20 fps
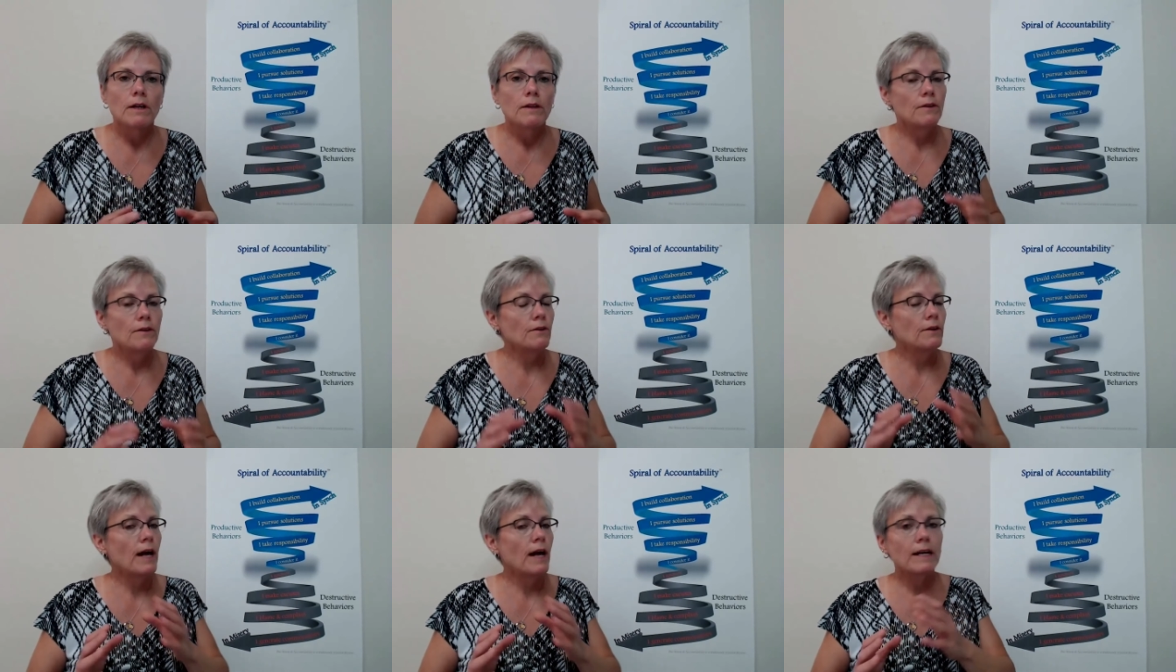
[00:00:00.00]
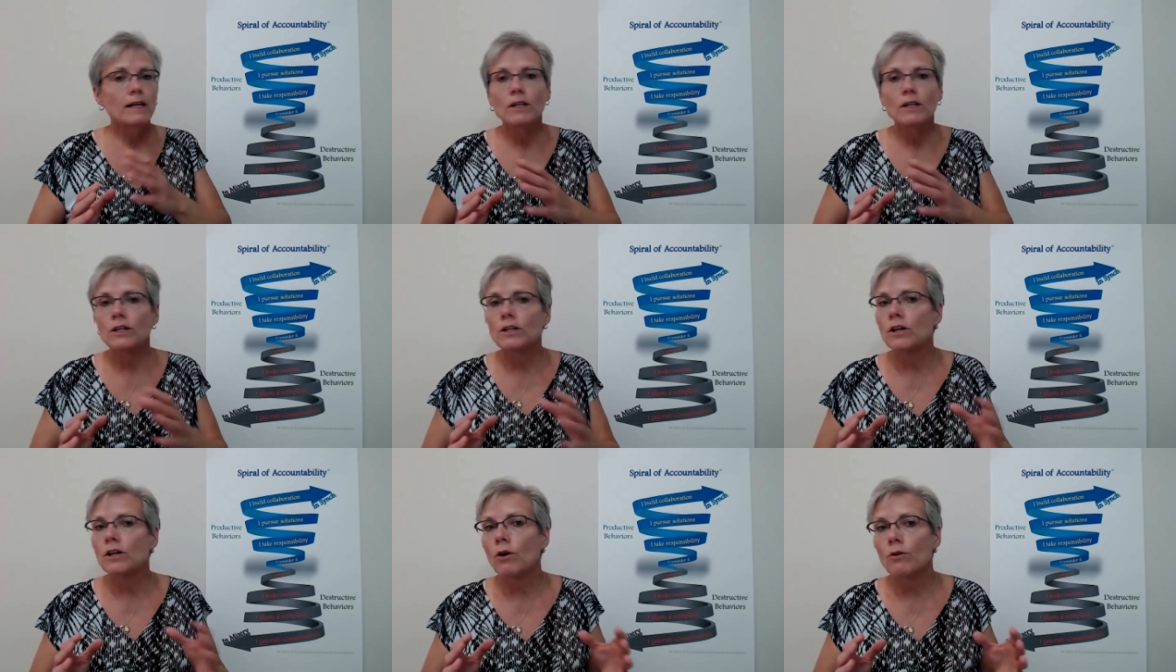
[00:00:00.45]
They're not going
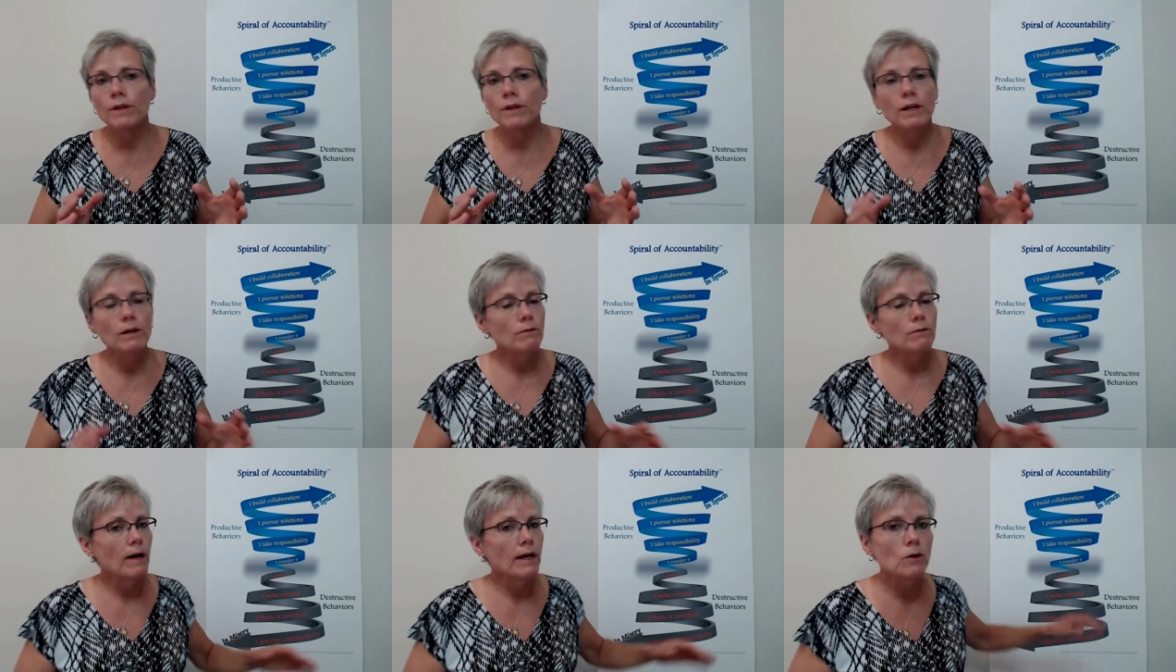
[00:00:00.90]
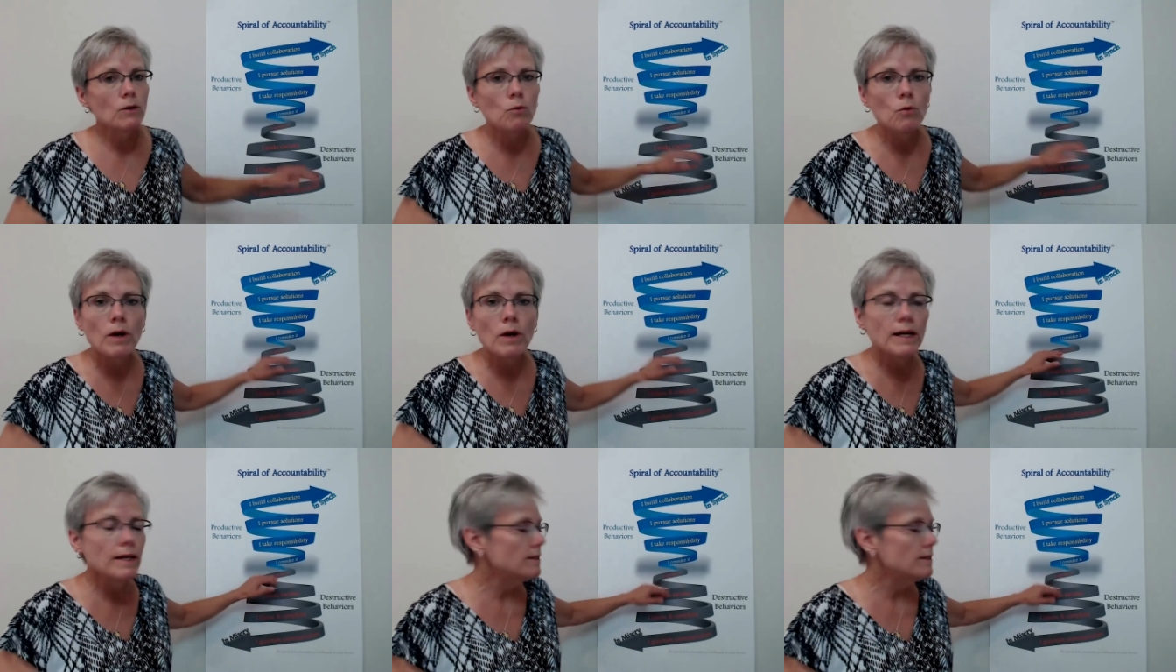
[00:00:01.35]
to go there right
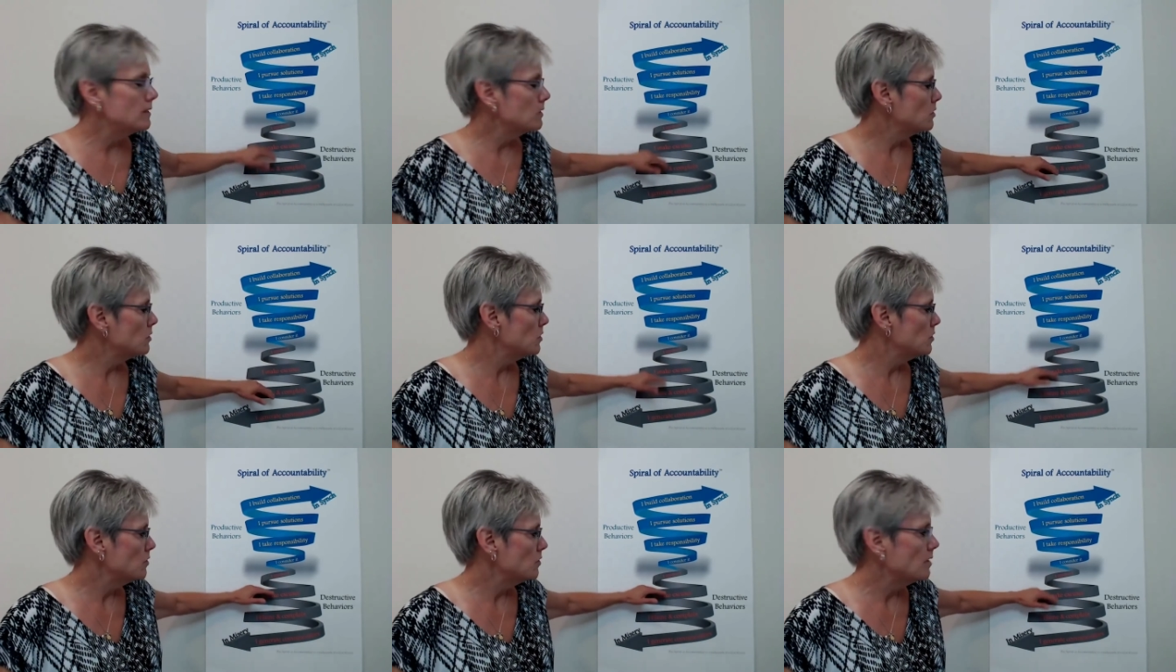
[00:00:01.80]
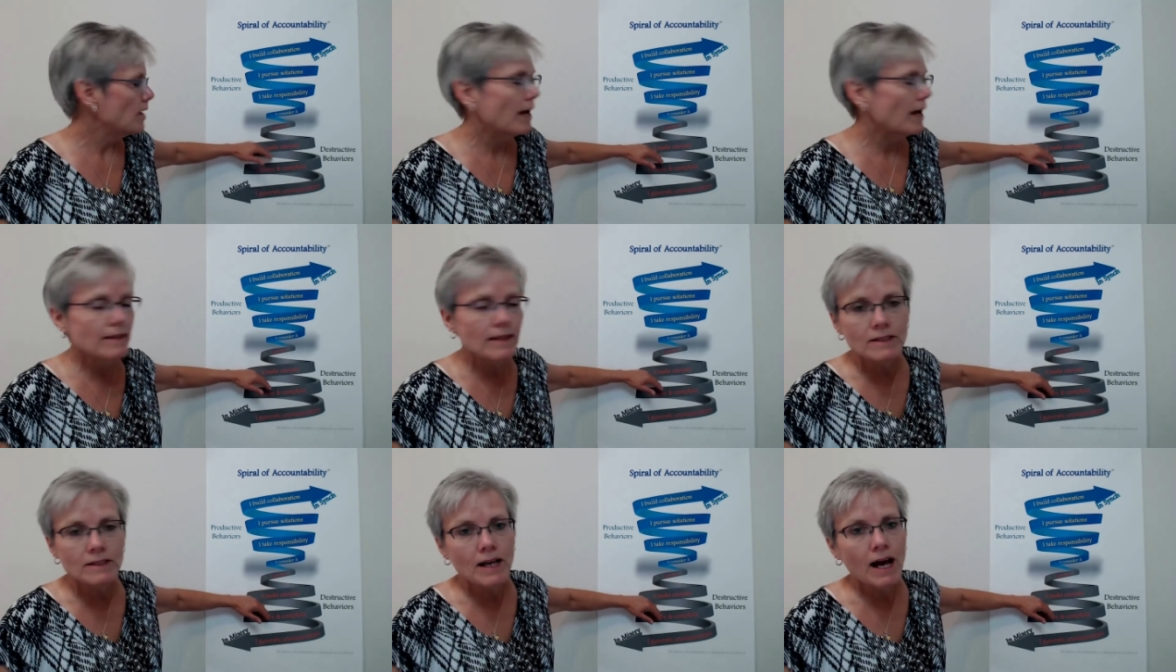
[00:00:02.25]
away. This is
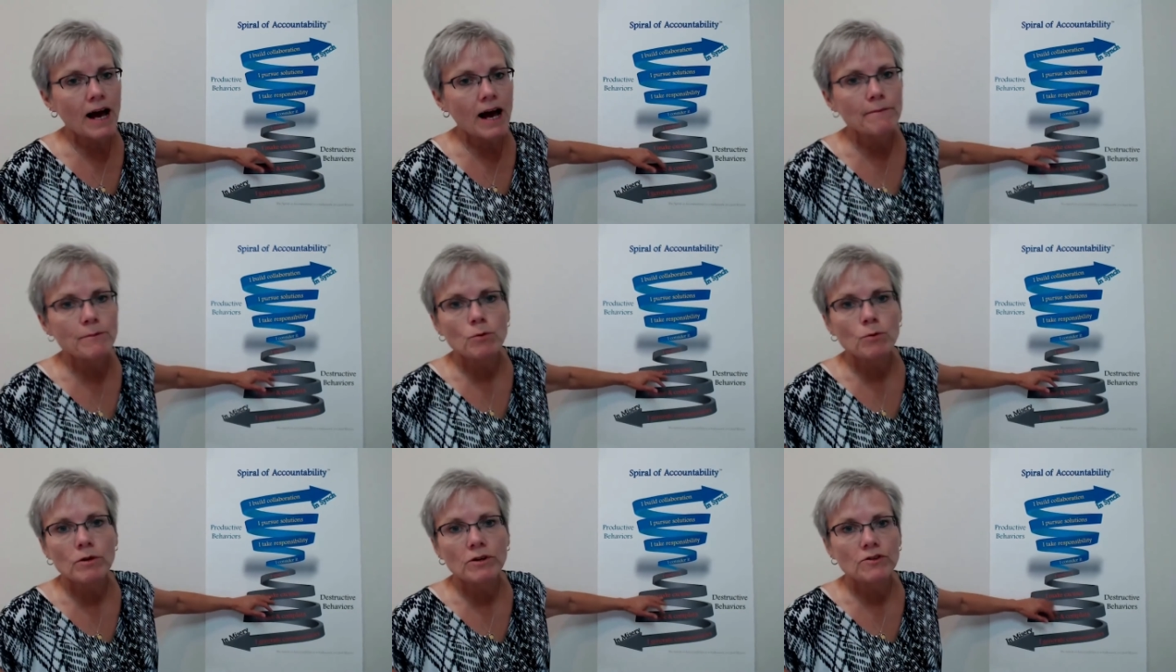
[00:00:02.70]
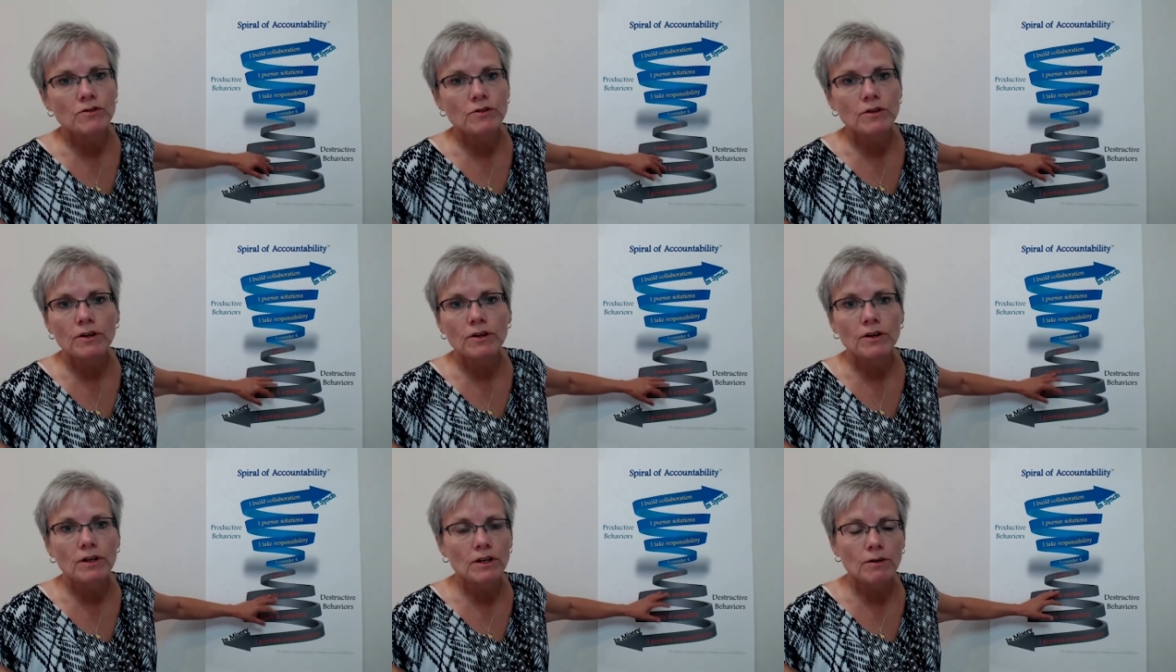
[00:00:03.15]
not the time in which
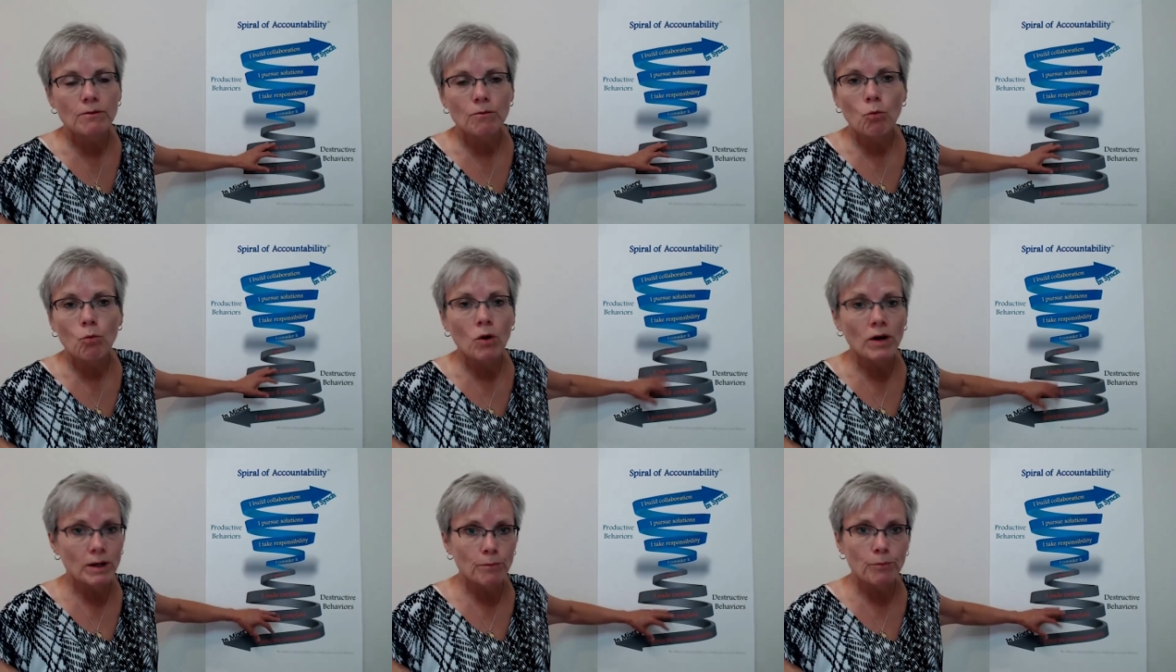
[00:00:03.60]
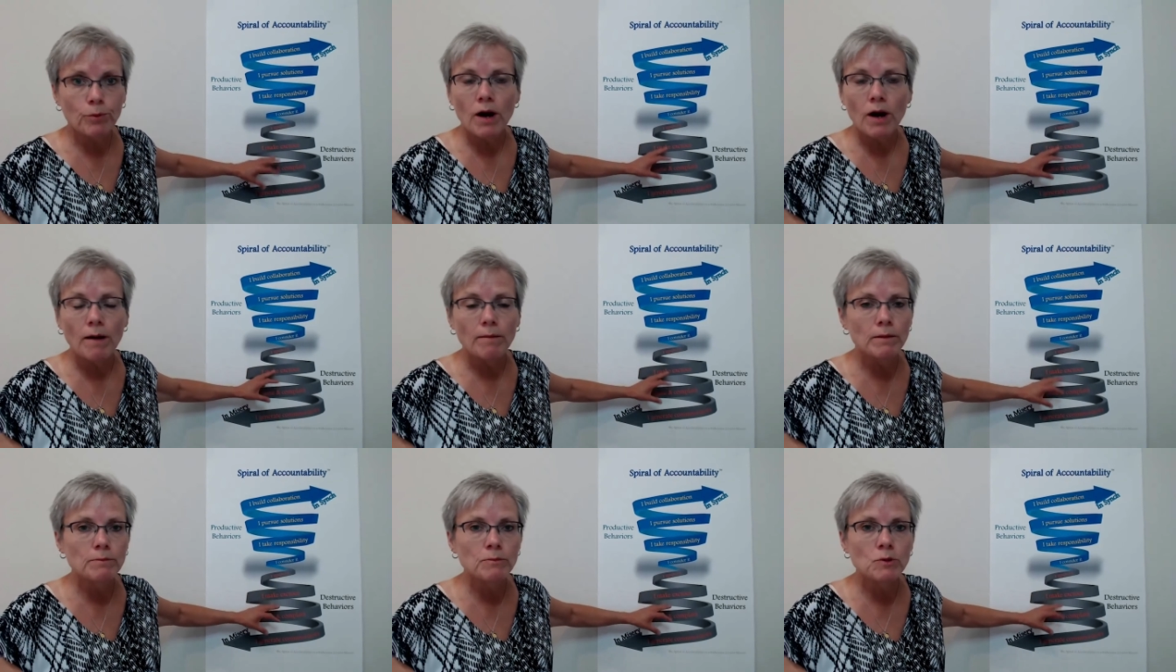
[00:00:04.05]
they're going to want to
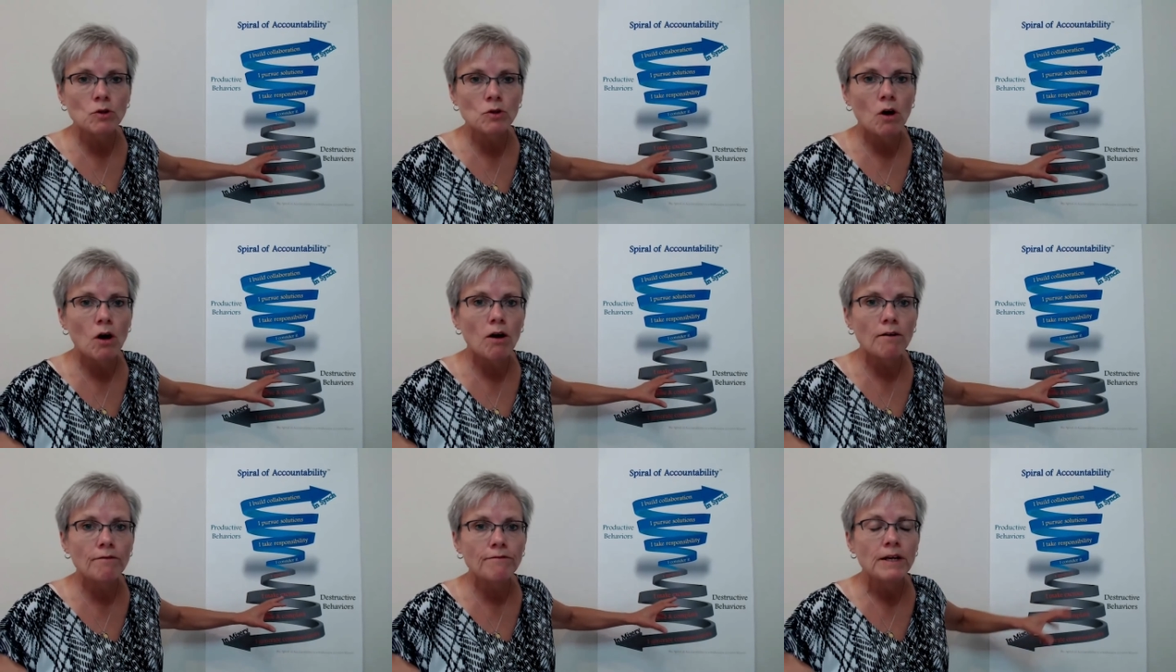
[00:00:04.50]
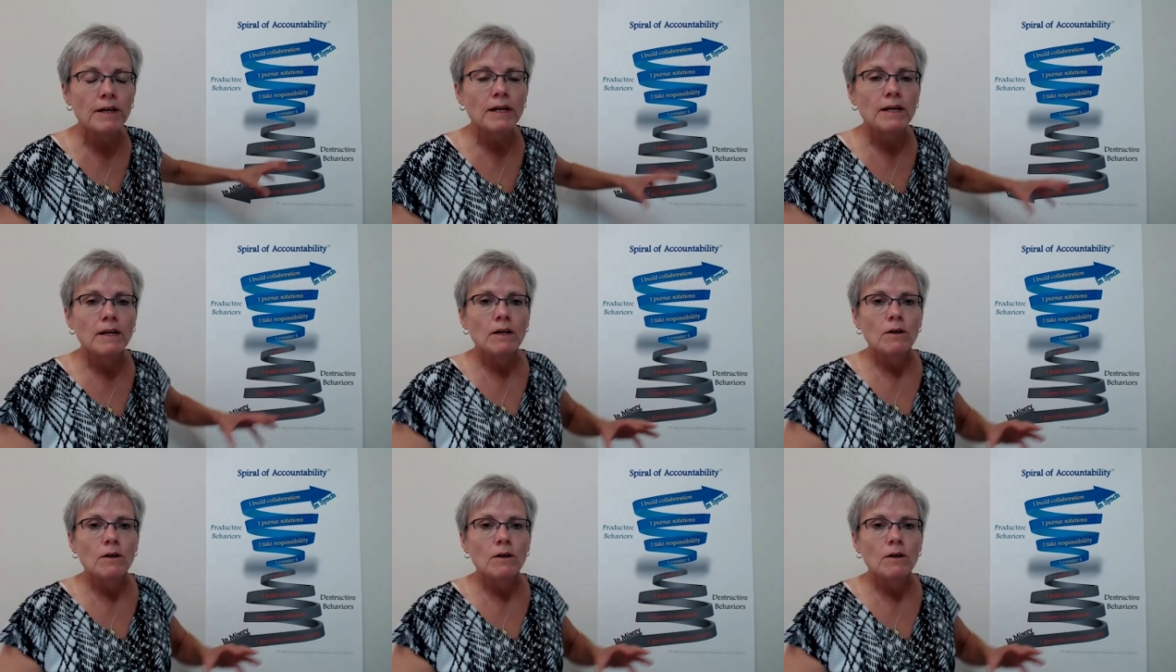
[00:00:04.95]
problem solve.